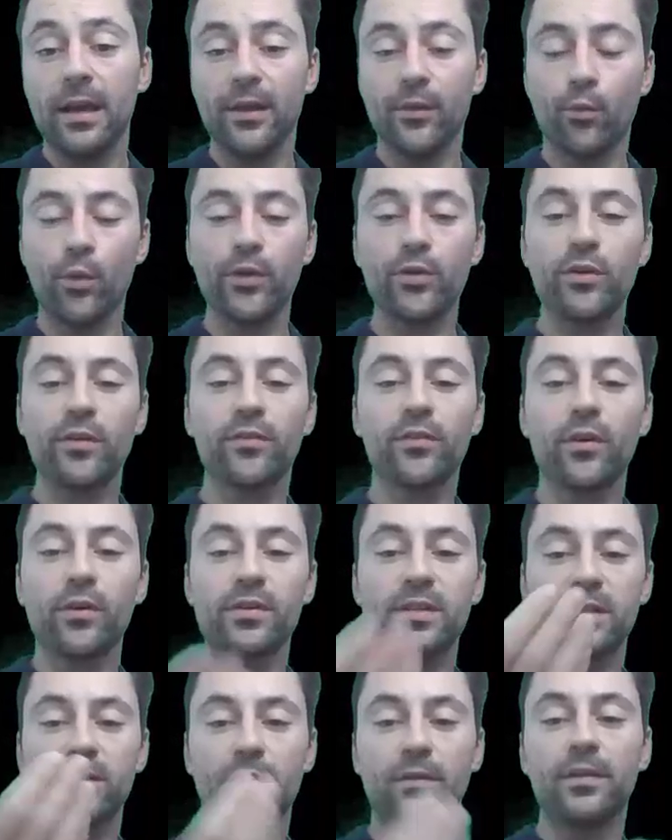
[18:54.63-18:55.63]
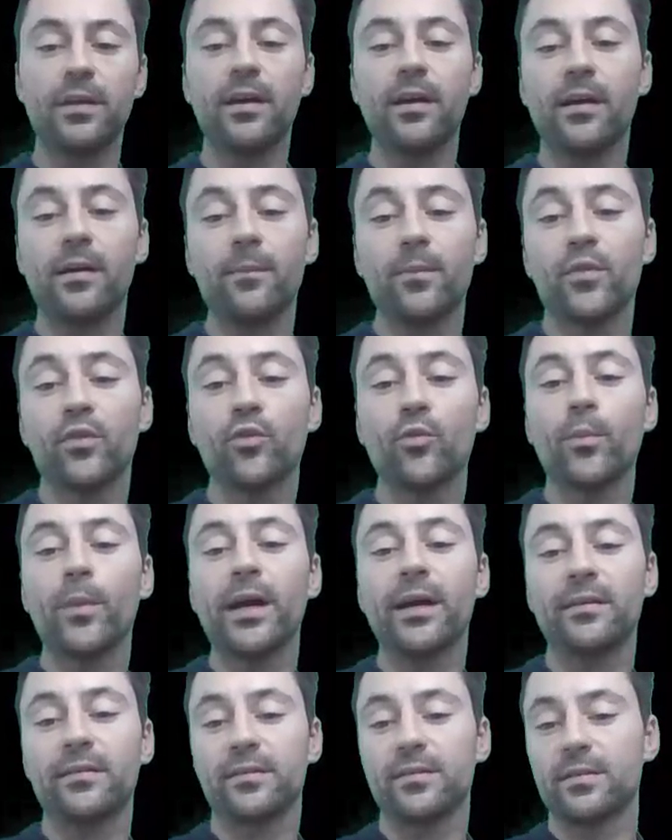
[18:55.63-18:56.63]
And when you have noise in the data, you
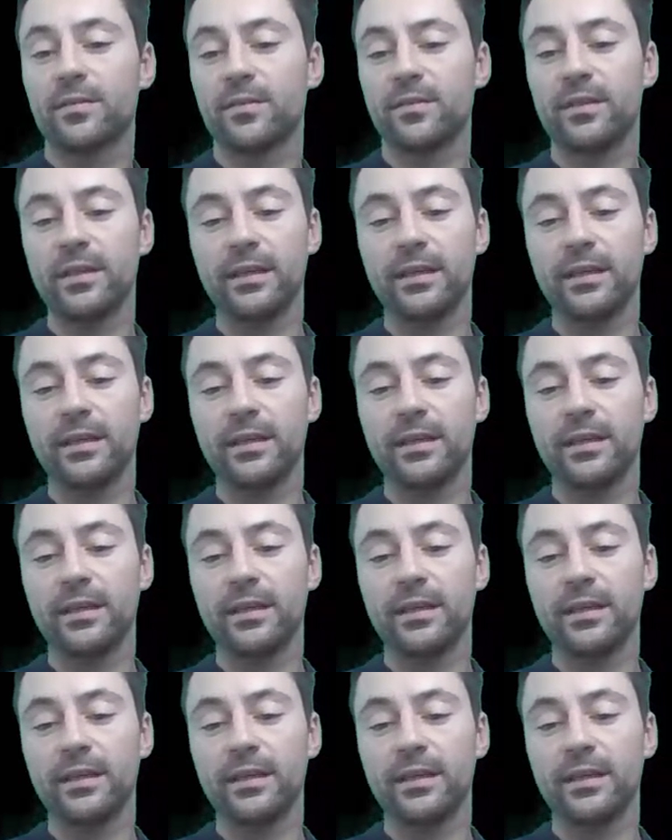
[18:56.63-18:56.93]
might